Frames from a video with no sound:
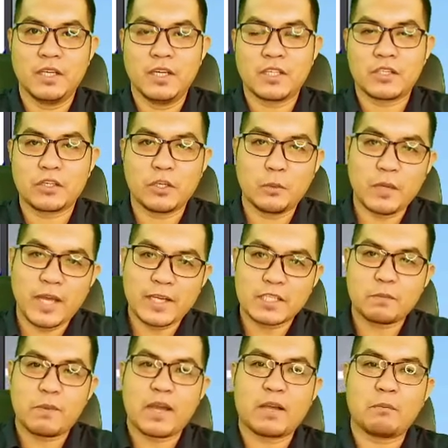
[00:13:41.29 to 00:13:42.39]
So you will
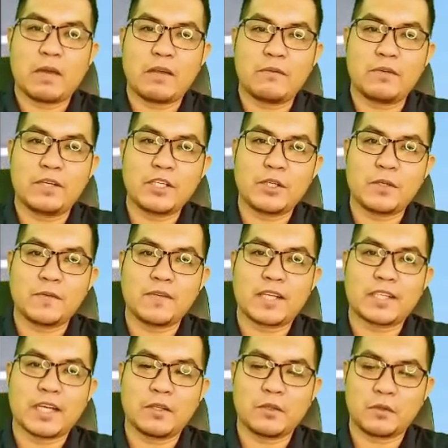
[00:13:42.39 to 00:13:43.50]
expect, by virtue of
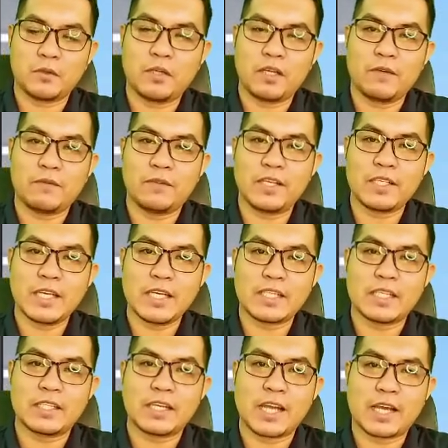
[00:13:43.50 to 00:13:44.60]
right-hand rule, if this is the
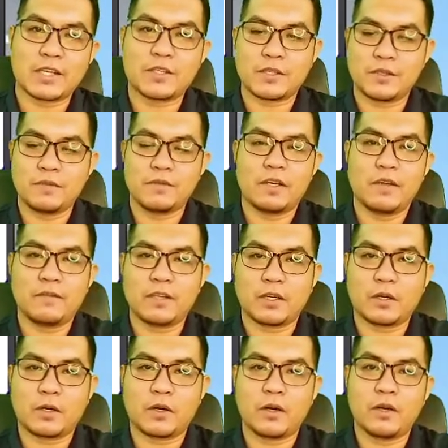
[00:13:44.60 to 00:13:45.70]
direction, if the
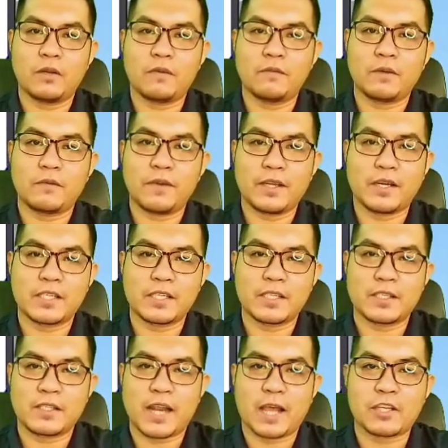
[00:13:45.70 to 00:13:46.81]
curl of your fingers is
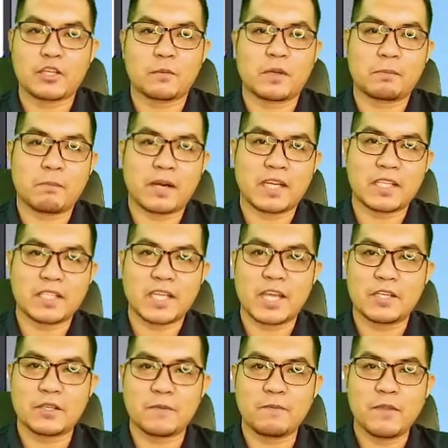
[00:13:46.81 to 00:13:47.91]
the direction of
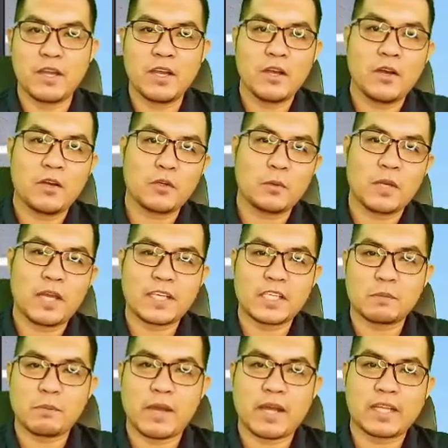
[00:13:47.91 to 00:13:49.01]
magnetization, you will
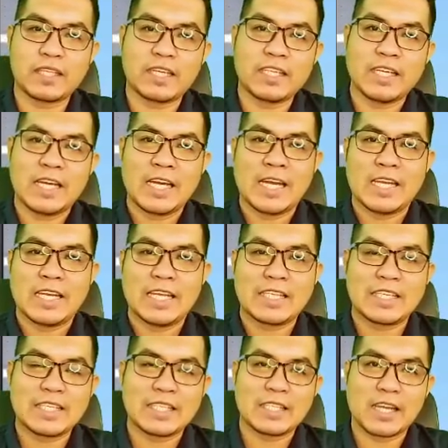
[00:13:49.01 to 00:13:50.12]
expect that this
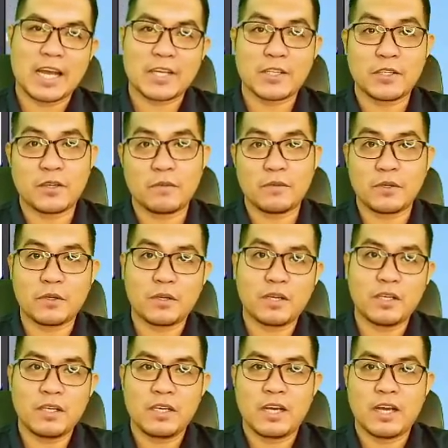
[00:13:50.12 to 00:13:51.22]
is the direction of
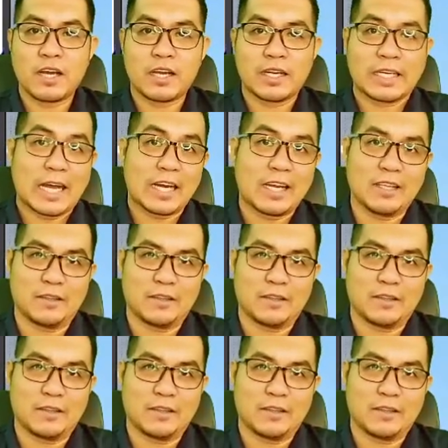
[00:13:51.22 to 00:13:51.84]
your current,